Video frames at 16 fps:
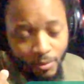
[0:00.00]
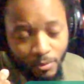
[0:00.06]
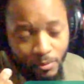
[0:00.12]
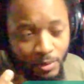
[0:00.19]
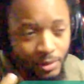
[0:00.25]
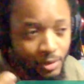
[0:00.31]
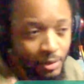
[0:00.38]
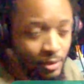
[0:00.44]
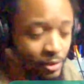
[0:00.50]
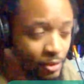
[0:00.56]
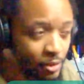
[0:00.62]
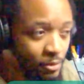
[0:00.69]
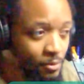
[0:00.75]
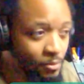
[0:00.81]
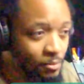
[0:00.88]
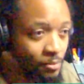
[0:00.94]
Which,
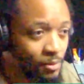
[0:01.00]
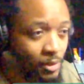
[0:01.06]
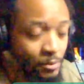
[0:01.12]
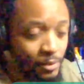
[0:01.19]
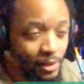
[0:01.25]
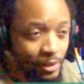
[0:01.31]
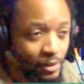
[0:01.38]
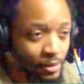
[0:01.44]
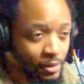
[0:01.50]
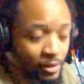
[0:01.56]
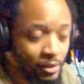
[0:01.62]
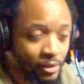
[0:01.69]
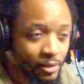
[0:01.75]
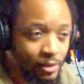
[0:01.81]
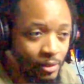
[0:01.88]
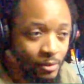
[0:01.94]
sometimes is a
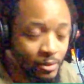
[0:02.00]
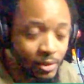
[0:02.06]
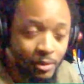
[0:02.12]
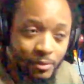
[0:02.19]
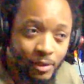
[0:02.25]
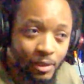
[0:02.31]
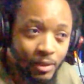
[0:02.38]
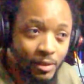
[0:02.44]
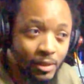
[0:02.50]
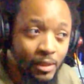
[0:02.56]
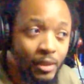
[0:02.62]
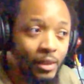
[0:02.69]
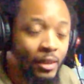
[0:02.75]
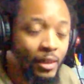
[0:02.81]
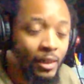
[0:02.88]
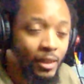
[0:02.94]
good thing. Sometimes
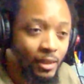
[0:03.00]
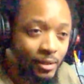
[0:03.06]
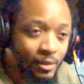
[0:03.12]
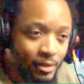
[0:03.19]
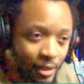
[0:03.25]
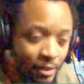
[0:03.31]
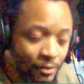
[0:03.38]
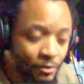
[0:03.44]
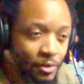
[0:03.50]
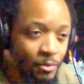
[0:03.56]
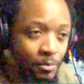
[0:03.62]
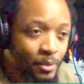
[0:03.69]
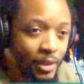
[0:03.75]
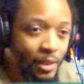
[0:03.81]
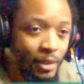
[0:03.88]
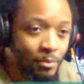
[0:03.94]
it could definitely
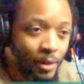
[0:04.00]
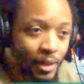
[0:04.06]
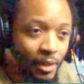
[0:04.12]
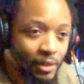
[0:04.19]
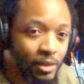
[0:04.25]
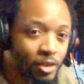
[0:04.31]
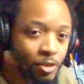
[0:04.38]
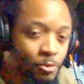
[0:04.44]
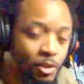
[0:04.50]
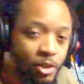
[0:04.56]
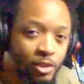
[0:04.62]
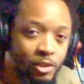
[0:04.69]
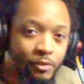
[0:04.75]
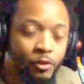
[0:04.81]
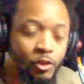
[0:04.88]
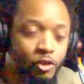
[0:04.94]
be a bad thing,
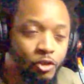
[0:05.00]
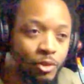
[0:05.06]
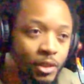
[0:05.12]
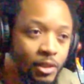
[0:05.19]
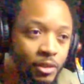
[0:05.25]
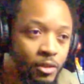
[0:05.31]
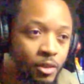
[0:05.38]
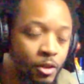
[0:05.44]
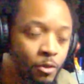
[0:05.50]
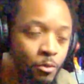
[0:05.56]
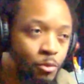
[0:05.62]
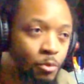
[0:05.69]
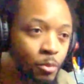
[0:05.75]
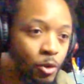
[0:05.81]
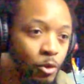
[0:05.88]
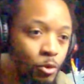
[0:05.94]
especially if you're trying to
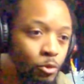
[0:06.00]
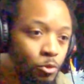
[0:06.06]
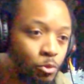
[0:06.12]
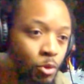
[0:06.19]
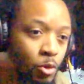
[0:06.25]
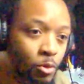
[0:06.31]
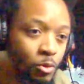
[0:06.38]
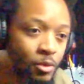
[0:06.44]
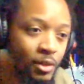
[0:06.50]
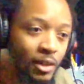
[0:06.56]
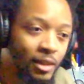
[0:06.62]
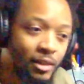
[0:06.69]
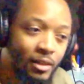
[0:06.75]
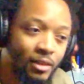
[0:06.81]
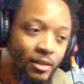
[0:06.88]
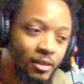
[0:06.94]
promote growth.
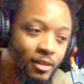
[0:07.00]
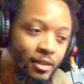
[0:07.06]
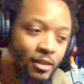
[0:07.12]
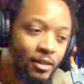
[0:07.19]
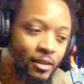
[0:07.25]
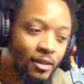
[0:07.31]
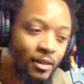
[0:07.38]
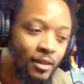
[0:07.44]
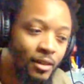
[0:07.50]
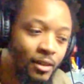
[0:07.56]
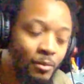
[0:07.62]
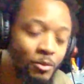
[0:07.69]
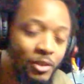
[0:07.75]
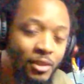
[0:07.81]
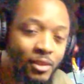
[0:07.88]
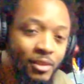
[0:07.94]
And
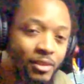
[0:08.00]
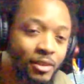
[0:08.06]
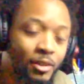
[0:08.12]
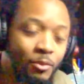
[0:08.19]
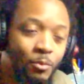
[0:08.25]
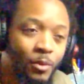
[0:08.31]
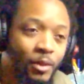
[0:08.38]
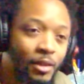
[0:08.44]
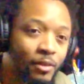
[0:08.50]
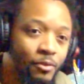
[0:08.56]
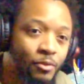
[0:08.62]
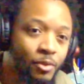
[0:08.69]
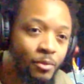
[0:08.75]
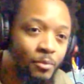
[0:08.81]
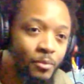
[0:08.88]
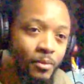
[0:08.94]
I'm trying to stay away
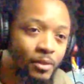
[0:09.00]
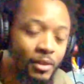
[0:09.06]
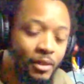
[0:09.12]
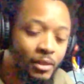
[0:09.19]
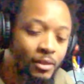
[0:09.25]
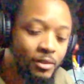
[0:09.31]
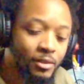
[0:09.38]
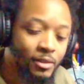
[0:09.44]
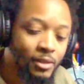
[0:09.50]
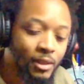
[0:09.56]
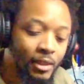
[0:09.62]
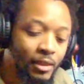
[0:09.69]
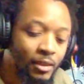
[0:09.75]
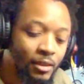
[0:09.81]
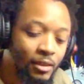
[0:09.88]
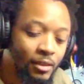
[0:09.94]
from others
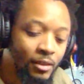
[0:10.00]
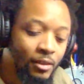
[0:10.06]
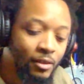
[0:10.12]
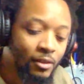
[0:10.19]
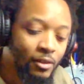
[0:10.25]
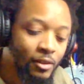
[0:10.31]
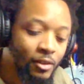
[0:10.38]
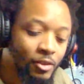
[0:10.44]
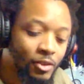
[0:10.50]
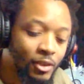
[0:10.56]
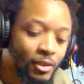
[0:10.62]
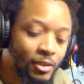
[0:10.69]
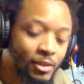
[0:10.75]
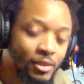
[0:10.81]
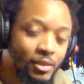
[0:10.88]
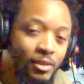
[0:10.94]
that are trying
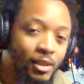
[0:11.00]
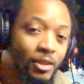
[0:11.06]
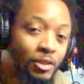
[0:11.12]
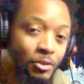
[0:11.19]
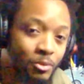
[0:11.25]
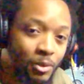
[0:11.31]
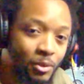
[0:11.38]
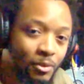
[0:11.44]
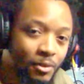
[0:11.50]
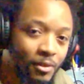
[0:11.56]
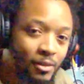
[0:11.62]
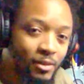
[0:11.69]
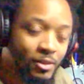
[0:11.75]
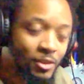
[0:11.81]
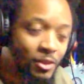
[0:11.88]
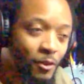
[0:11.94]
to stunt growth.
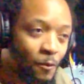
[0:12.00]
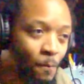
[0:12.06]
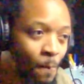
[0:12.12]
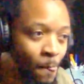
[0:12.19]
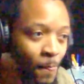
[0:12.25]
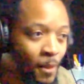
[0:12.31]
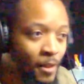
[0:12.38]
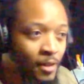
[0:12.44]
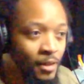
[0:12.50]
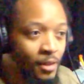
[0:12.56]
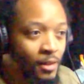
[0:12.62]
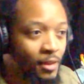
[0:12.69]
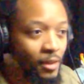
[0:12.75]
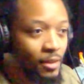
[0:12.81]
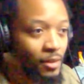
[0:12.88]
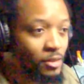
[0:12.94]
So
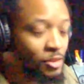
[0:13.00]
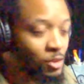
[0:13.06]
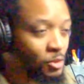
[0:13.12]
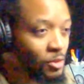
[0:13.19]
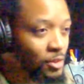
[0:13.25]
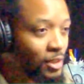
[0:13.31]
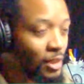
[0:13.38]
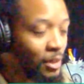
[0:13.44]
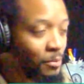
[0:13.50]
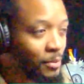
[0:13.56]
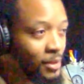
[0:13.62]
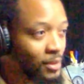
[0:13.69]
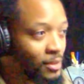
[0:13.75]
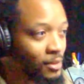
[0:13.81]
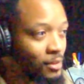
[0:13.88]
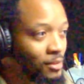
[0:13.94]
in certain
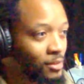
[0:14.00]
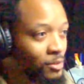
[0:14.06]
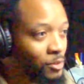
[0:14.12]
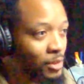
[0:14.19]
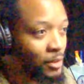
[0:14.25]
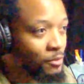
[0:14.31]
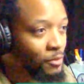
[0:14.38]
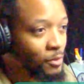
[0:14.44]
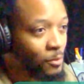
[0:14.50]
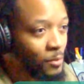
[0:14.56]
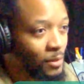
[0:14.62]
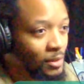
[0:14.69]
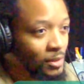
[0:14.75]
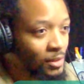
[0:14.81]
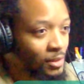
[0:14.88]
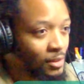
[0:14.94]
topics, you definitely
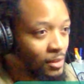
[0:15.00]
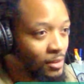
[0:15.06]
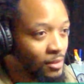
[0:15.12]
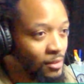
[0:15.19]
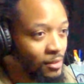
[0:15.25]
want to,